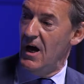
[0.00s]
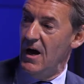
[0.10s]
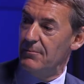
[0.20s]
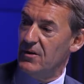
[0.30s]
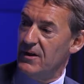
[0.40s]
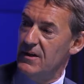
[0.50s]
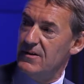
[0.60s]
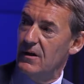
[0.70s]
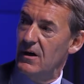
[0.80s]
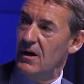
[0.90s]
But
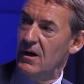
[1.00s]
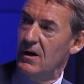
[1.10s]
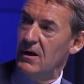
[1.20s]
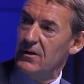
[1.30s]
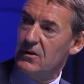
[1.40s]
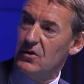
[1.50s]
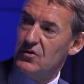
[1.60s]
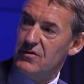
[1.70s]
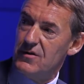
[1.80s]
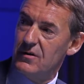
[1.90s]
these are the
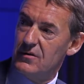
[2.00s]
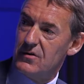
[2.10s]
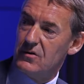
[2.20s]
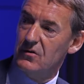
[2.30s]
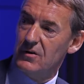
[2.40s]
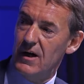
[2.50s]
countries that score